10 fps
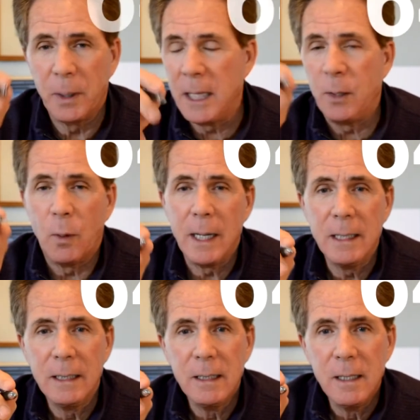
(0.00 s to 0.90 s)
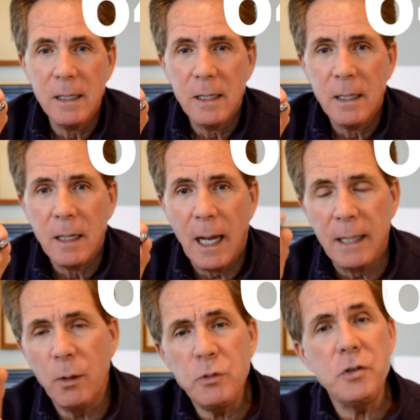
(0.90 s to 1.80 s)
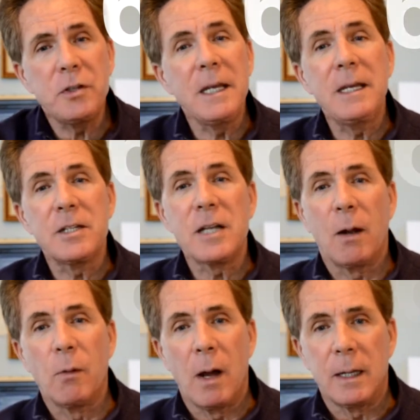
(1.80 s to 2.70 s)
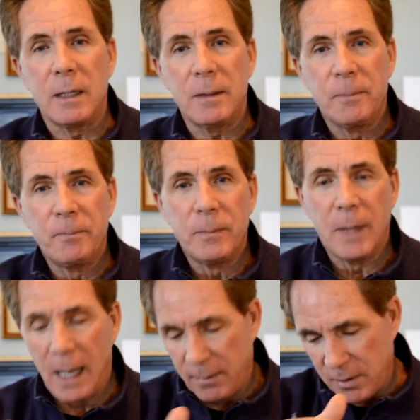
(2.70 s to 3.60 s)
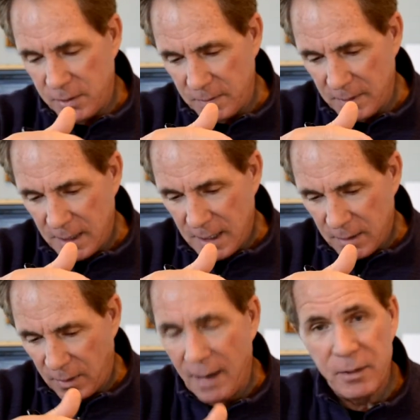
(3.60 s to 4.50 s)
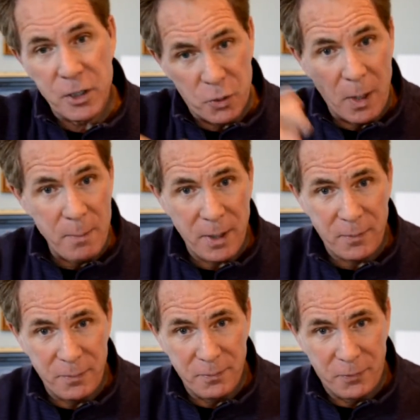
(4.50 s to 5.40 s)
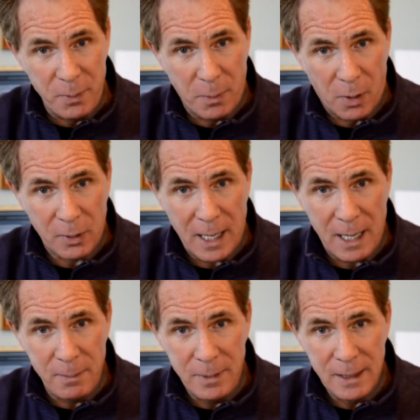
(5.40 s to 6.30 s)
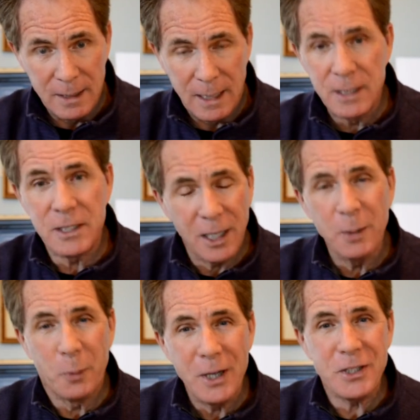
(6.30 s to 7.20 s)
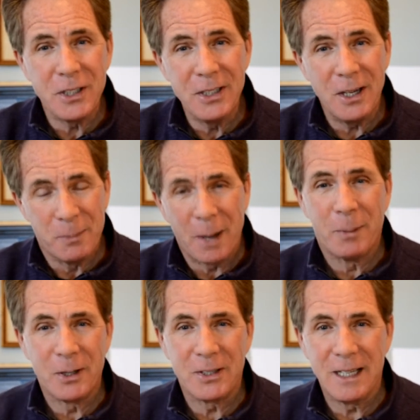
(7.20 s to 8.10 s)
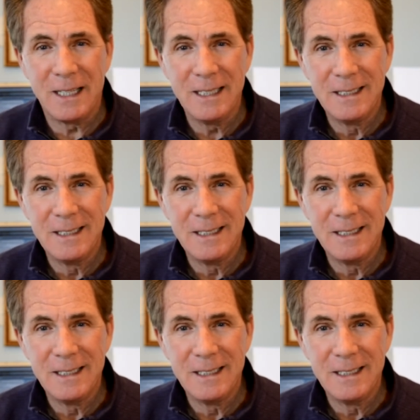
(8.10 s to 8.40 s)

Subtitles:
But anyway, and don't you think it's ironic? They're having this great big football game in celebration of my birthday.